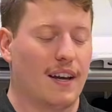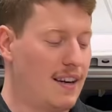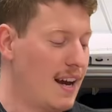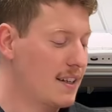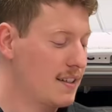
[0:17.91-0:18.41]

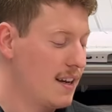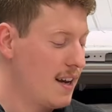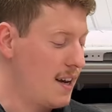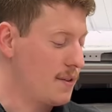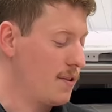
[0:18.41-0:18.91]
Next
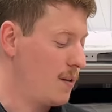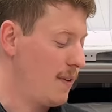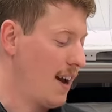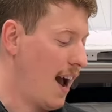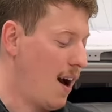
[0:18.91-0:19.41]
is going to be
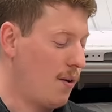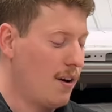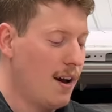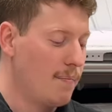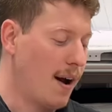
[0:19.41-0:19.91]
how
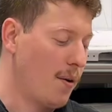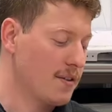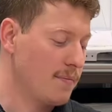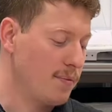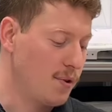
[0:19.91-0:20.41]

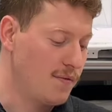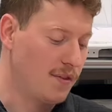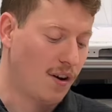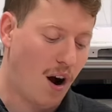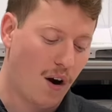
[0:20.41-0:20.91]
Bauer's improved
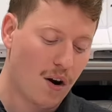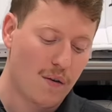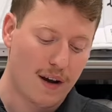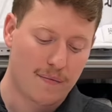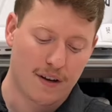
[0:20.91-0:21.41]
their
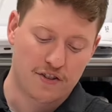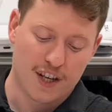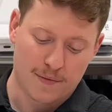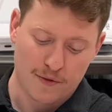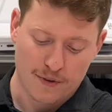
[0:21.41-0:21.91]
ROM
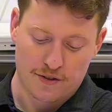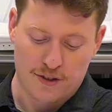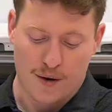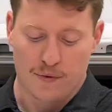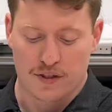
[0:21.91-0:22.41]
adjustable wrist
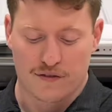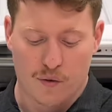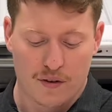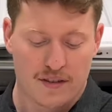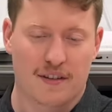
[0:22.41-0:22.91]
strap, which of
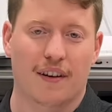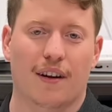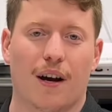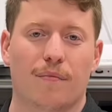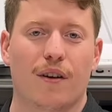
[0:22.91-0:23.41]
course is gonna
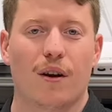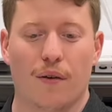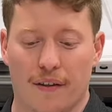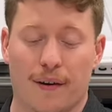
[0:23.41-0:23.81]
come with an